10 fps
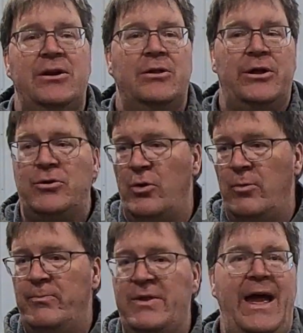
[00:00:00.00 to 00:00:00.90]
are like,
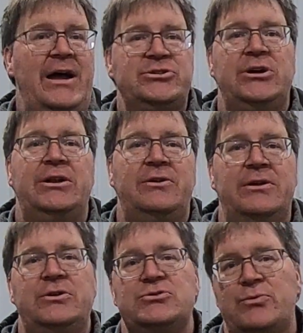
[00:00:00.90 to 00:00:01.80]
nope, the ash
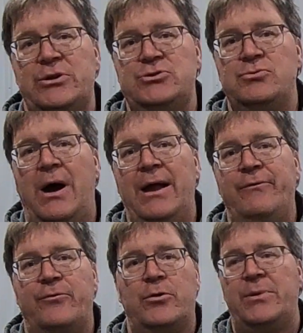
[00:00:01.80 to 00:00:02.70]
content is way too high
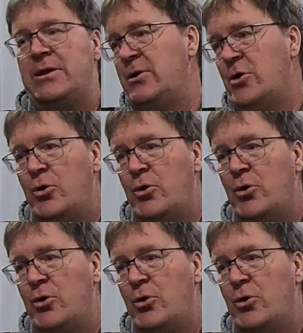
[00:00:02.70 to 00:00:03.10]
for me.